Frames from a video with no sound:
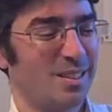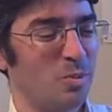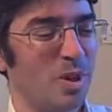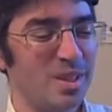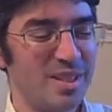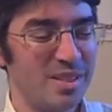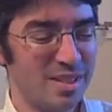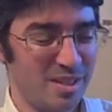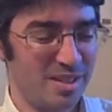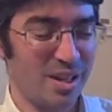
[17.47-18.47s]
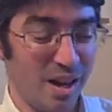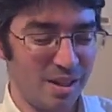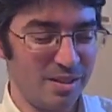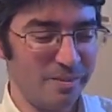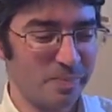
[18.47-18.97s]
Well, this is a
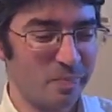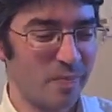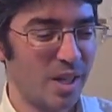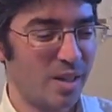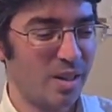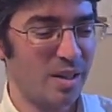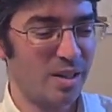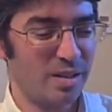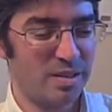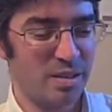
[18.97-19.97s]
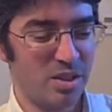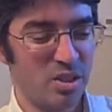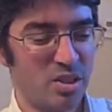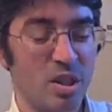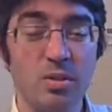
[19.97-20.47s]
skull. This
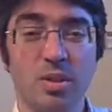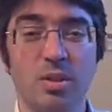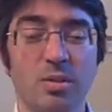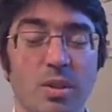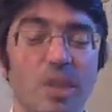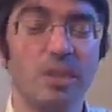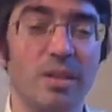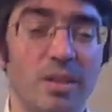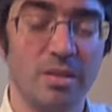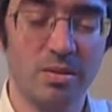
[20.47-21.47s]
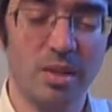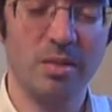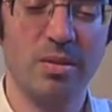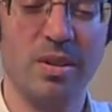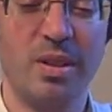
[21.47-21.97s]
shows you,
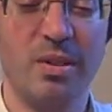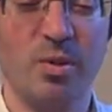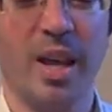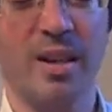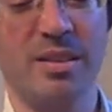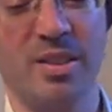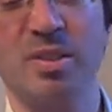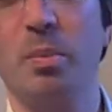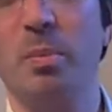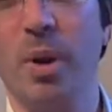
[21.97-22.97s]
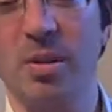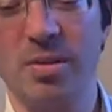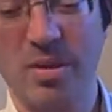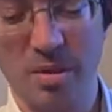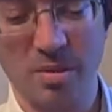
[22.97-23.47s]
although in reality your
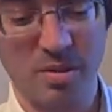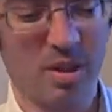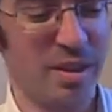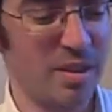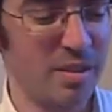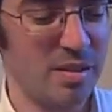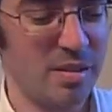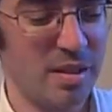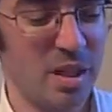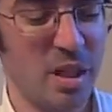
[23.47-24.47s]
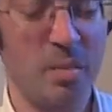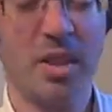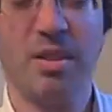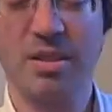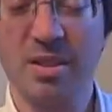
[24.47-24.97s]
bones don't look like this, I mean,
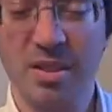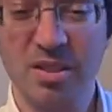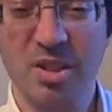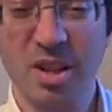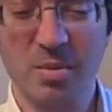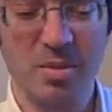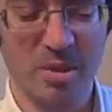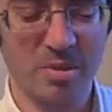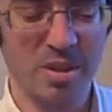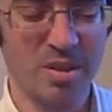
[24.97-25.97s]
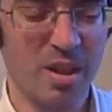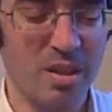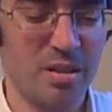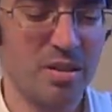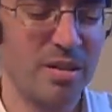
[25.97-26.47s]
they're these shapes, they're not these
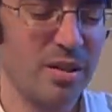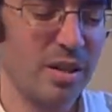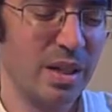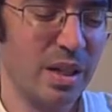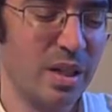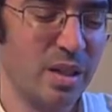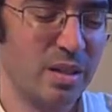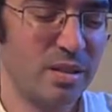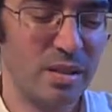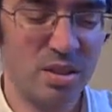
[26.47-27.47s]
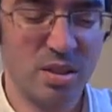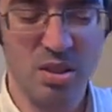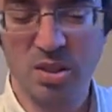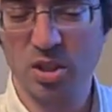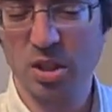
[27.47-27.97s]
colours. This is
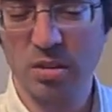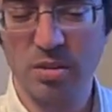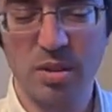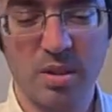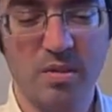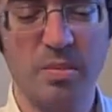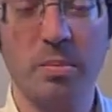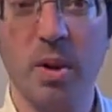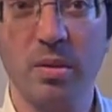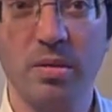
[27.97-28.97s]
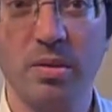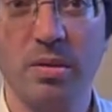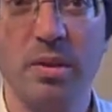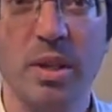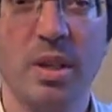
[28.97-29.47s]
just to show you the different bones
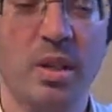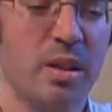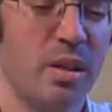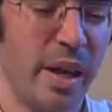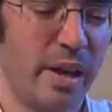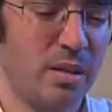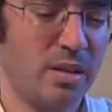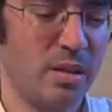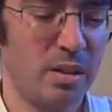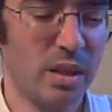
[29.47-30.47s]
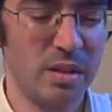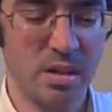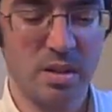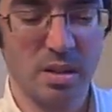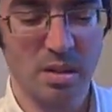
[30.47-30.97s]
that
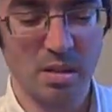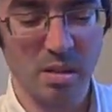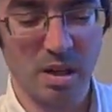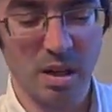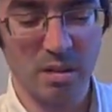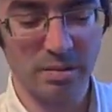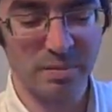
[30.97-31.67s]
exist in our skull